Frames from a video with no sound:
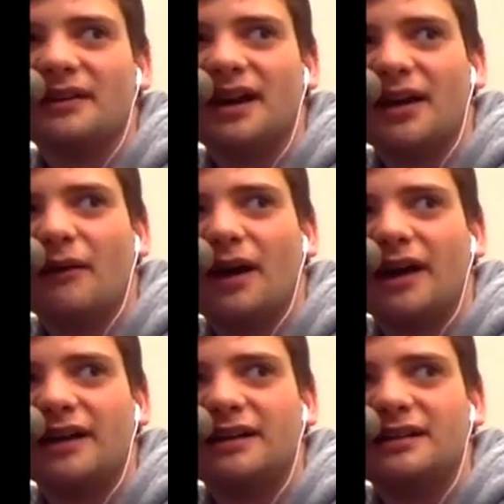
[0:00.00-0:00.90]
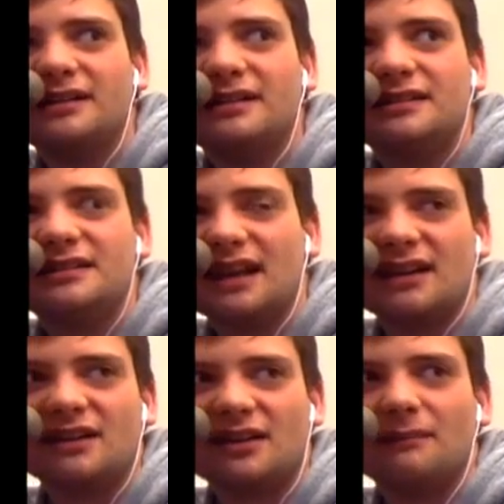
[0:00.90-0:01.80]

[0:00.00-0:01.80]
in a way. They are